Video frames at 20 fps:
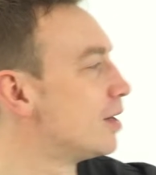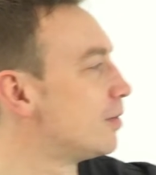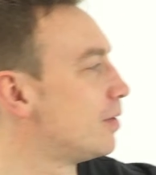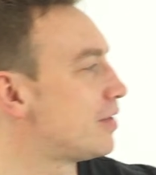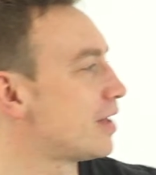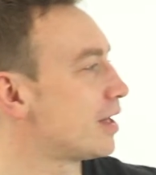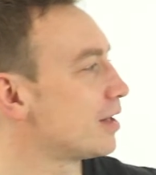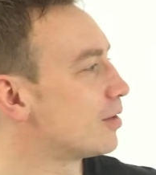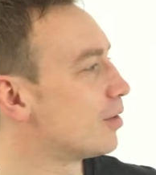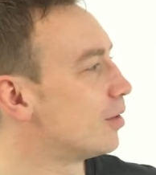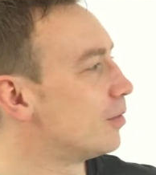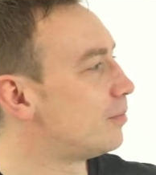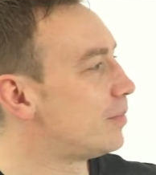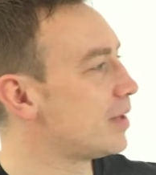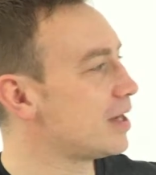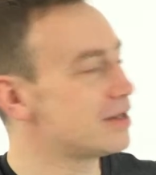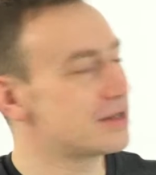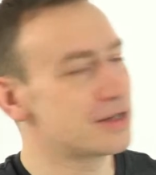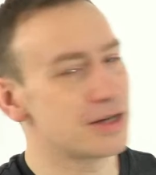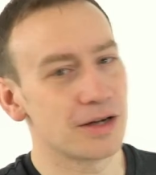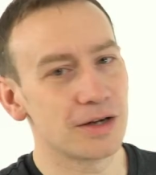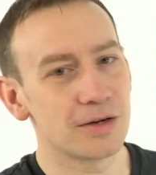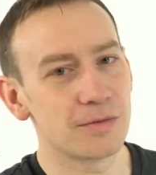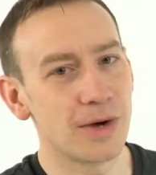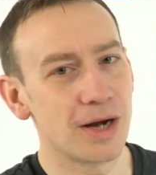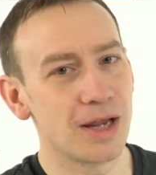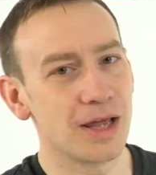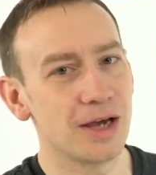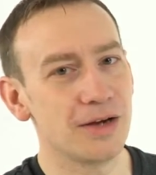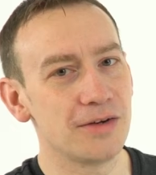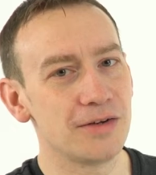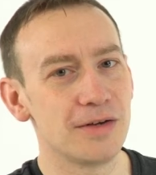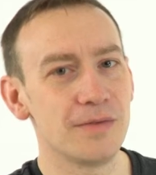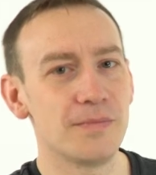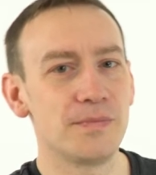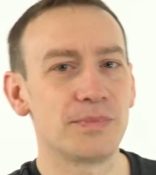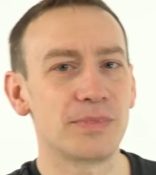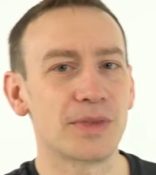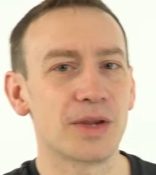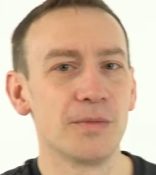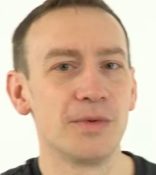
We've then got beta radiation